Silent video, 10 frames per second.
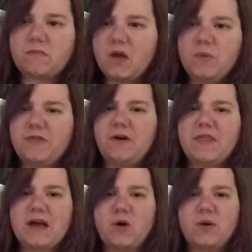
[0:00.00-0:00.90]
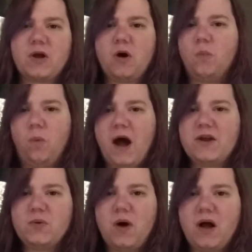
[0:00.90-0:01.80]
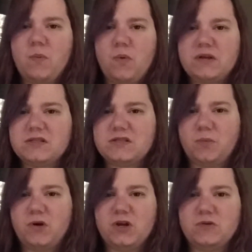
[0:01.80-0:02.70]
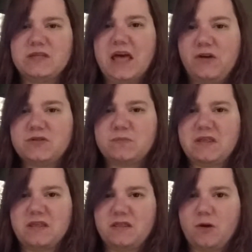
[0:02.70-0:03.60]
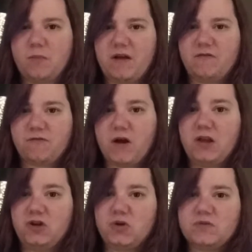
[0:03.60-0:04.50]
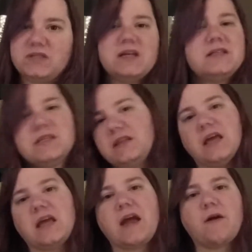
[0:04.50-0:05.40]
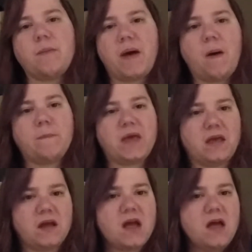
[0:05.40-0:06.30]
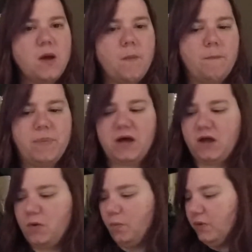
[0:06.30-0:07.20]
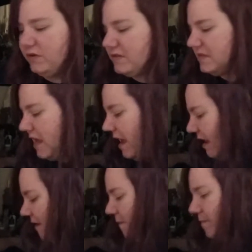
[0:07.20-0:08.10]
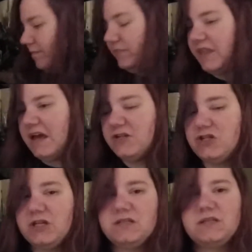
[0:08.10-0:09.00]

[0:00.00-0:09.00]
And with all that going on, why do I want someone who tells me that they're my friend, who says that they care about me, but will say that shit